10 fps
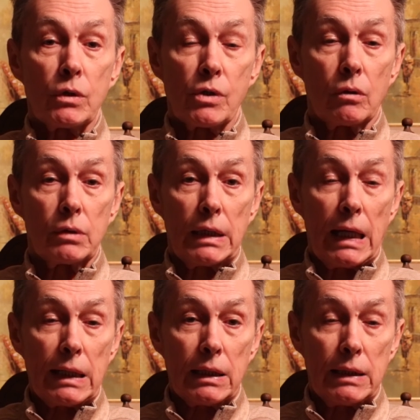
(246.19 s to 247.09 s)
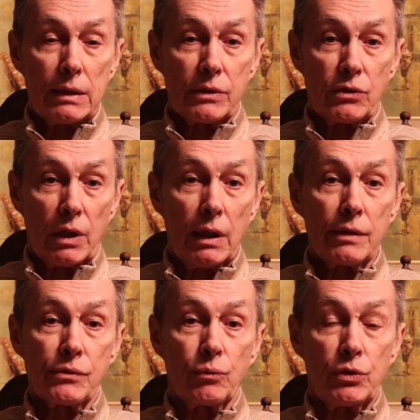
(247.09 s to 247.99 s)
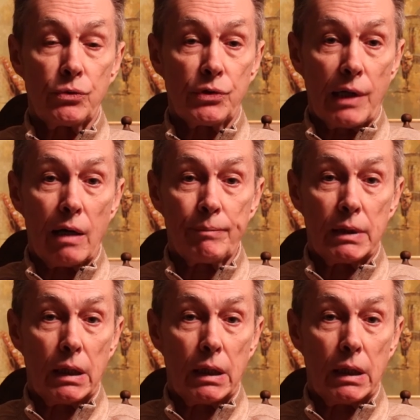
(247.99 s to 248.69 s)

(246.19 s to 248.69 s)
So the addict has a chance when you stop